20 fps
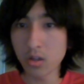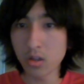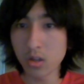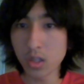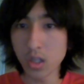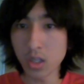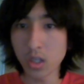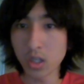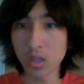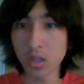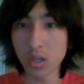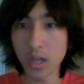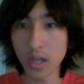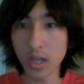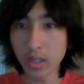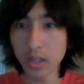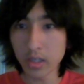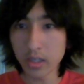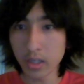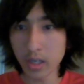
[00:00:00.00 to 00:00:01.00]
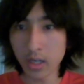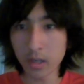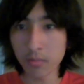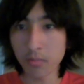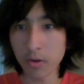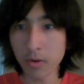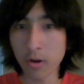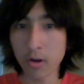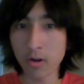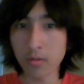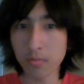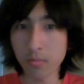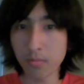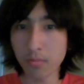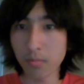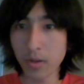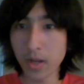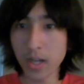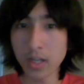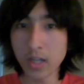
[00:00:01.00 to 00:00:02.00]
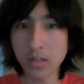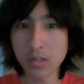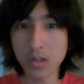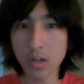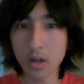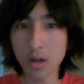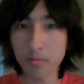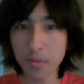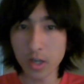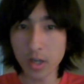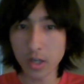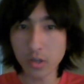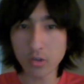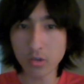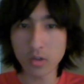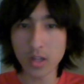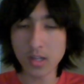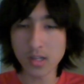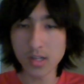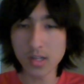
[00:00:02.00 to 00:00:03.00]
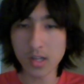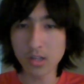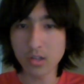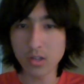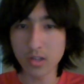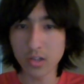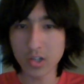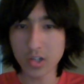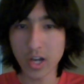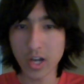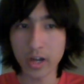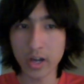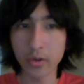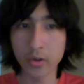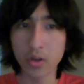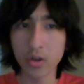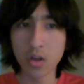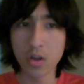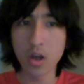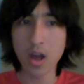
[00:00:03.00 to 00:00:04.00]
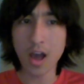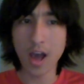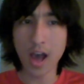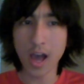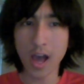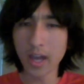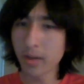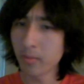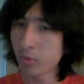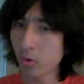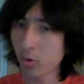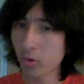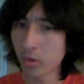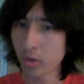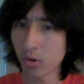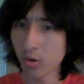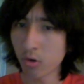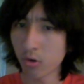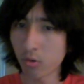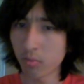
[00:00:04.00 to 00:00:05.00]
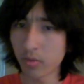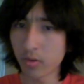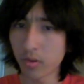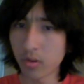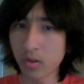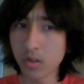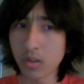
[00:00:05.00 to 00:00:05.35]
the alienating parent paints a picture that says to the child, "I am your only hope.